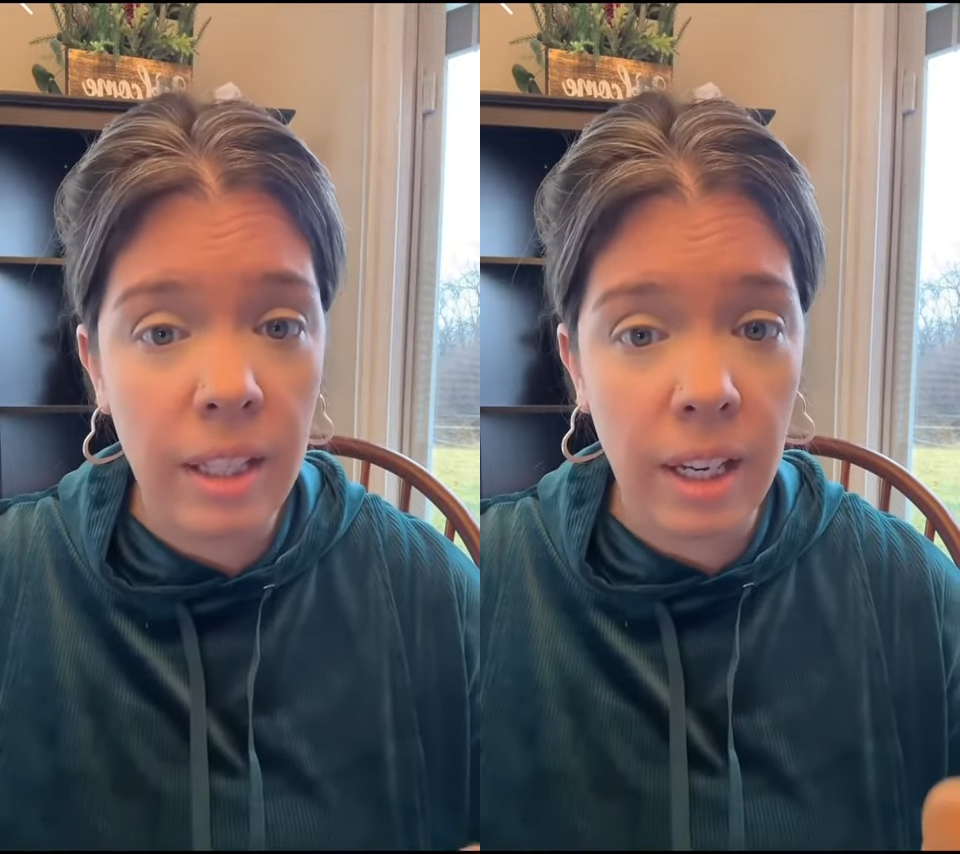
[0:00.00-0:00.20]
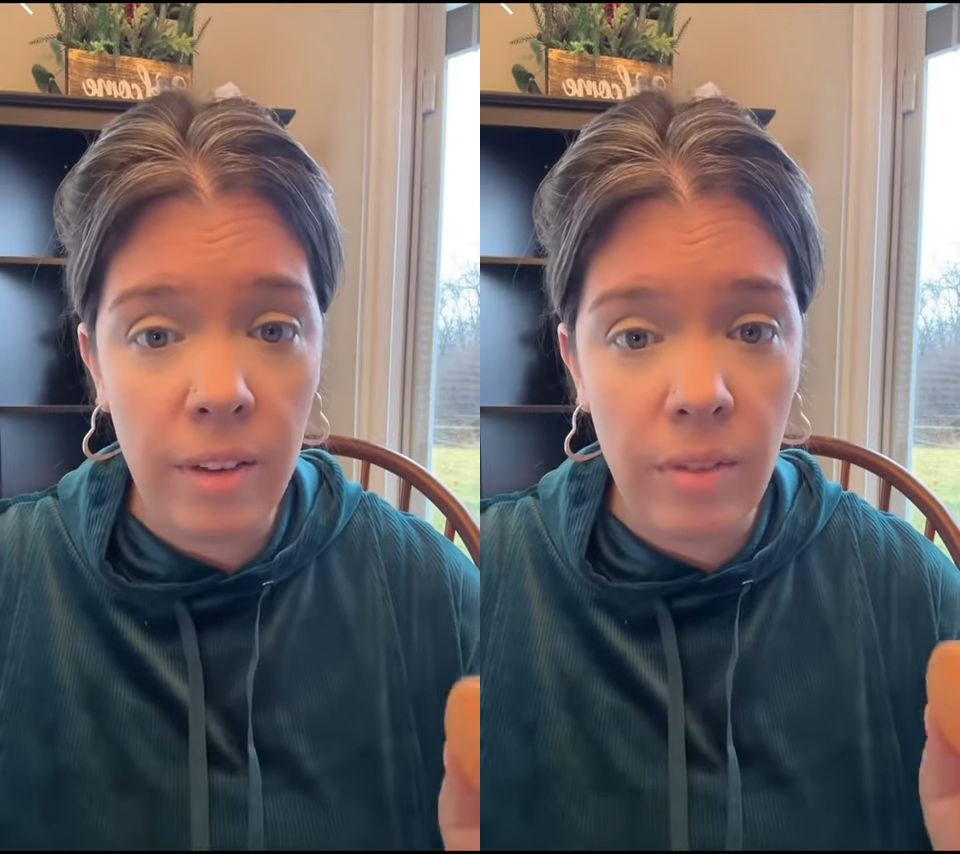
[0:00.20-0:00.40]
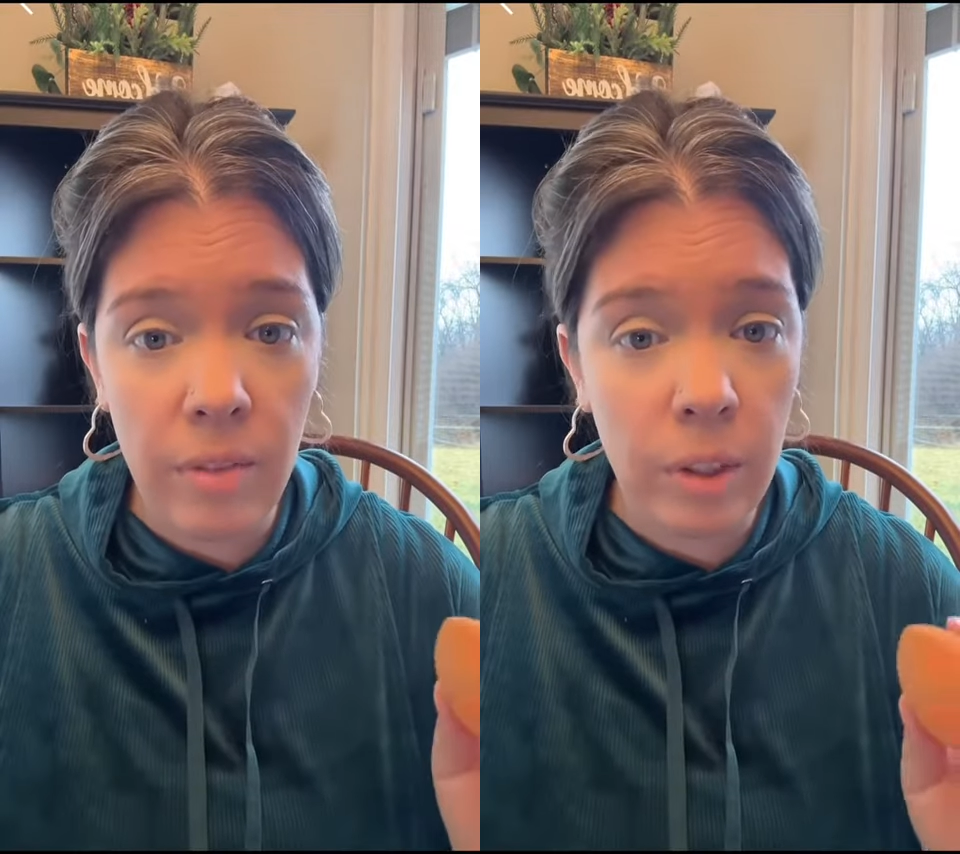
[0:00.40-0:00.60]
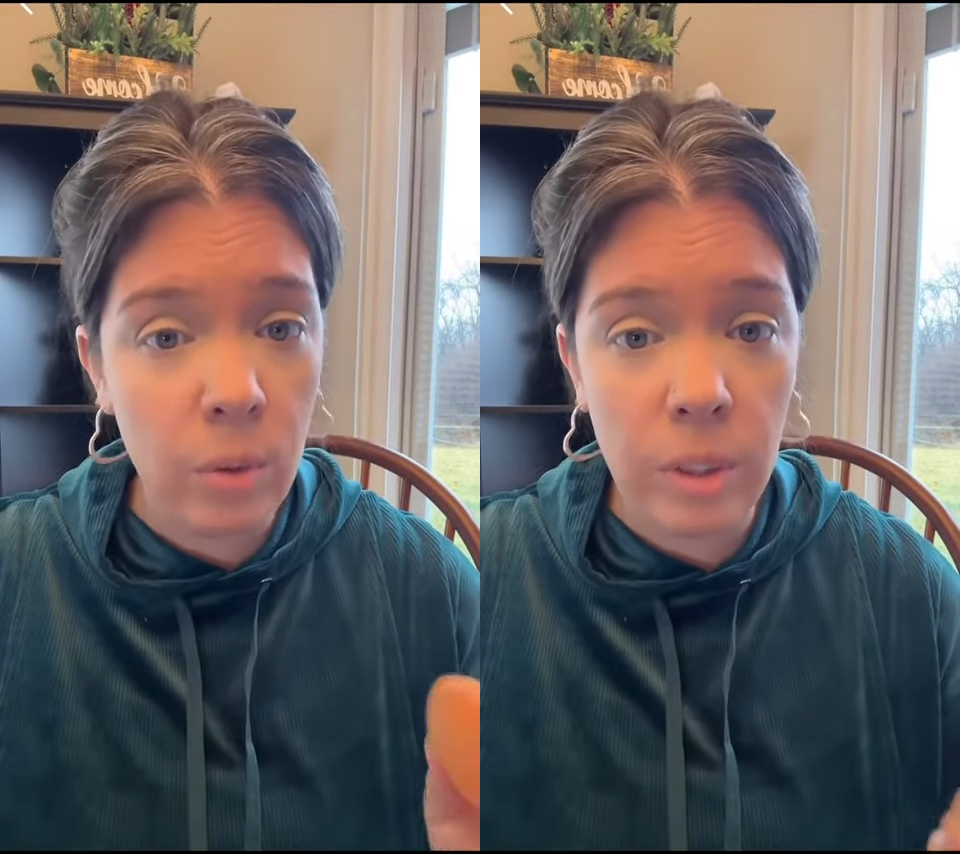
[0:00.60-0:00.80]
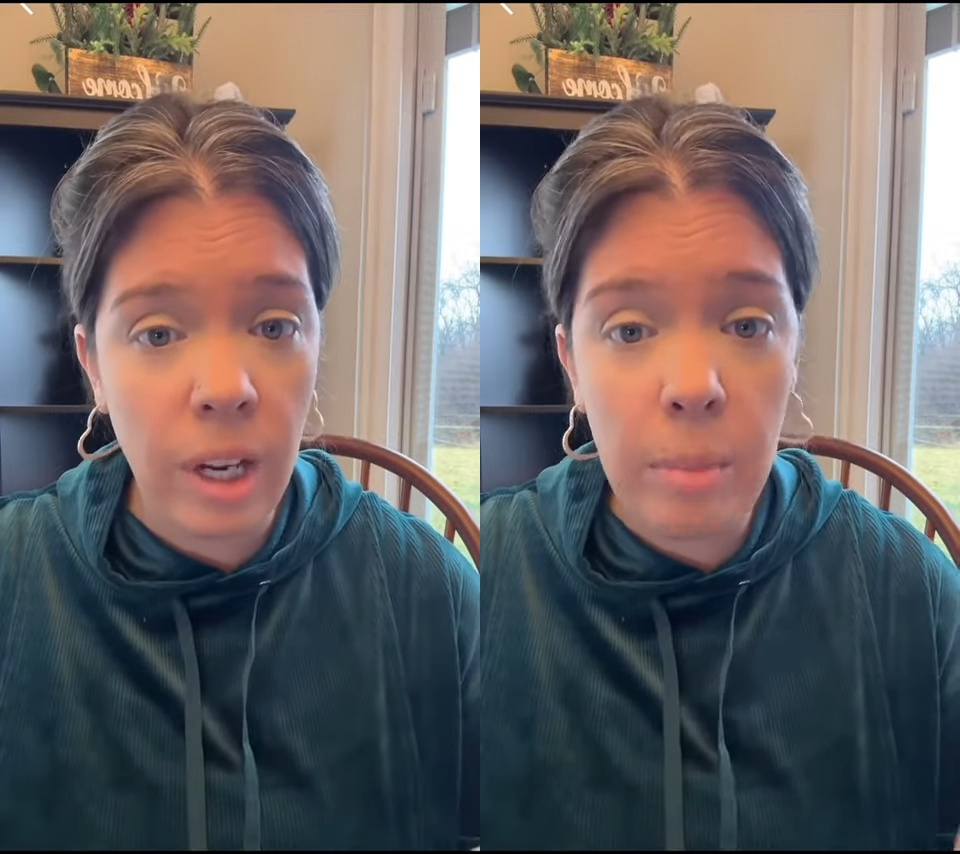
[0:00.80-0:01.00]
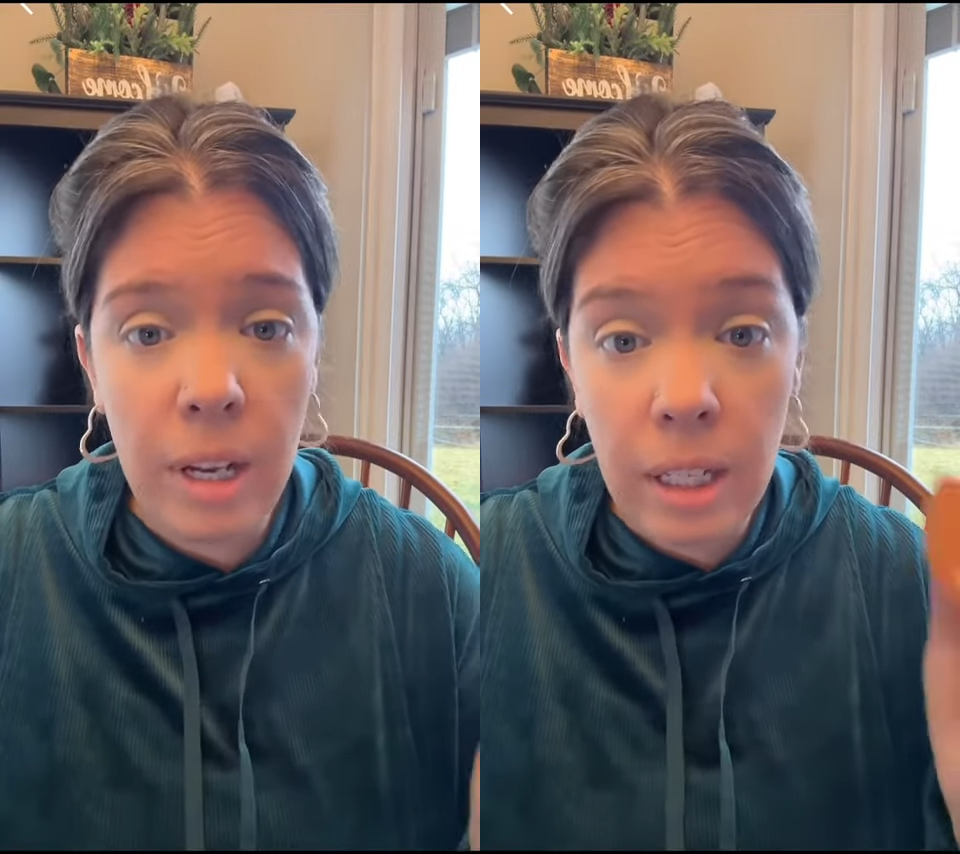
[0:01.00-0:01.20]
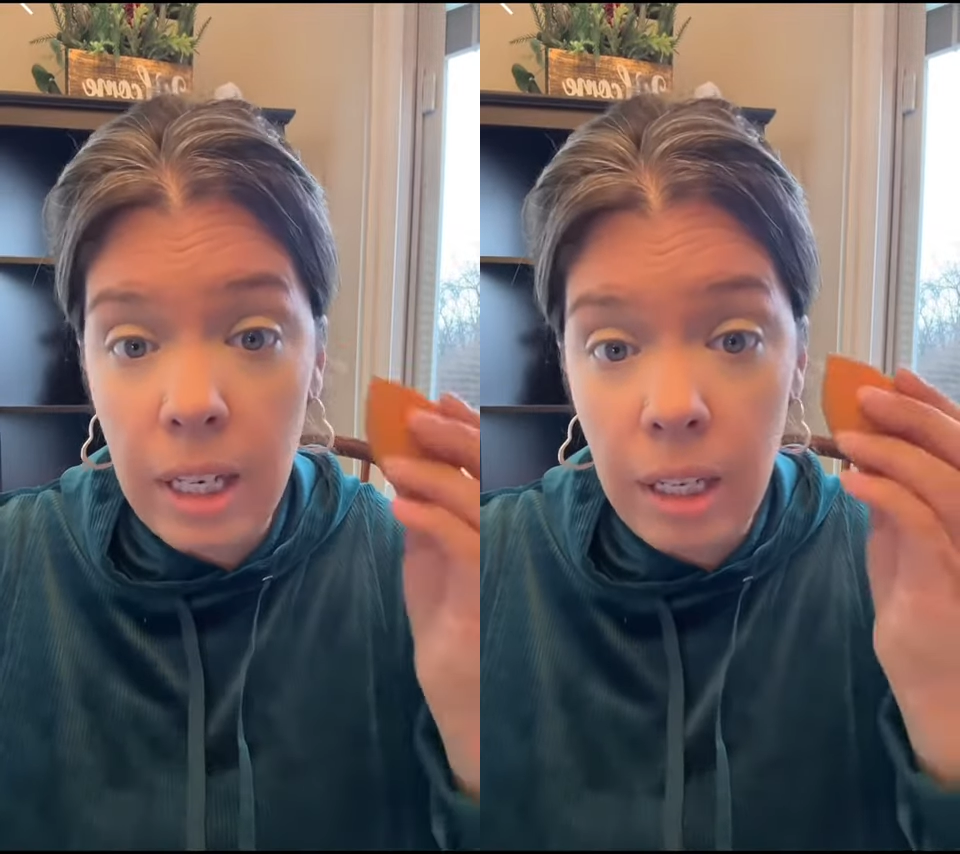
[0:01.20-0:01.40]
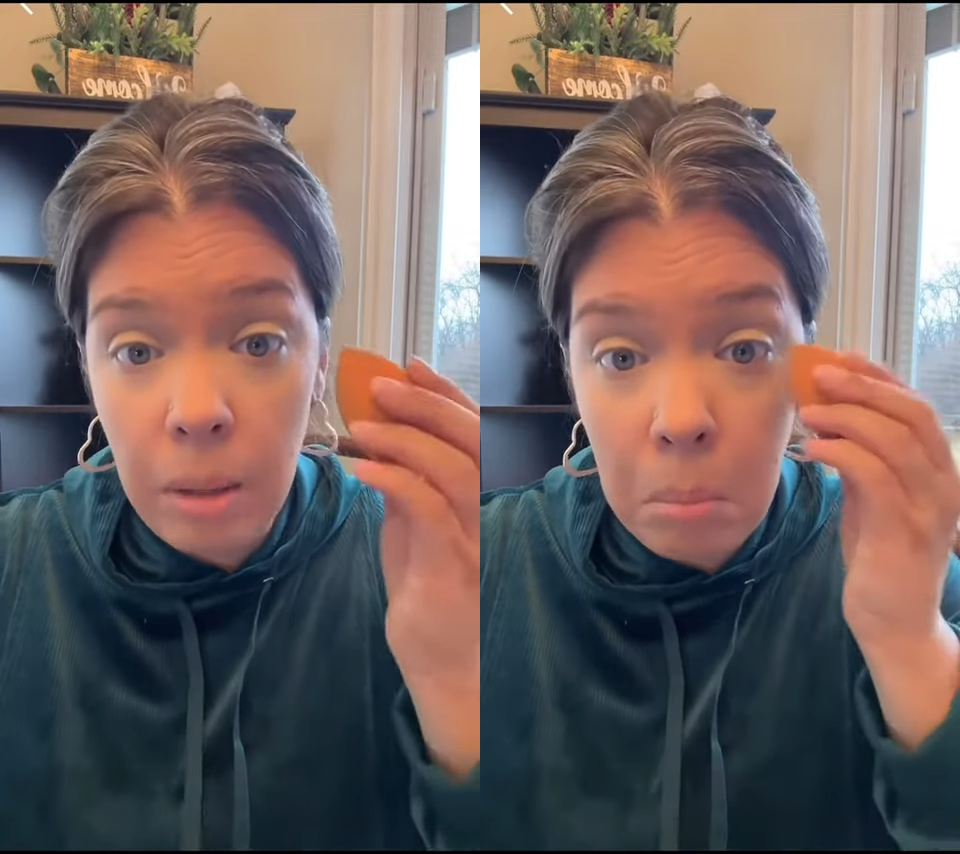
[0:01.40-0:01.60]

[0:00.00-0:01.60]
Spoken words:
have ever used. I'm not kidding.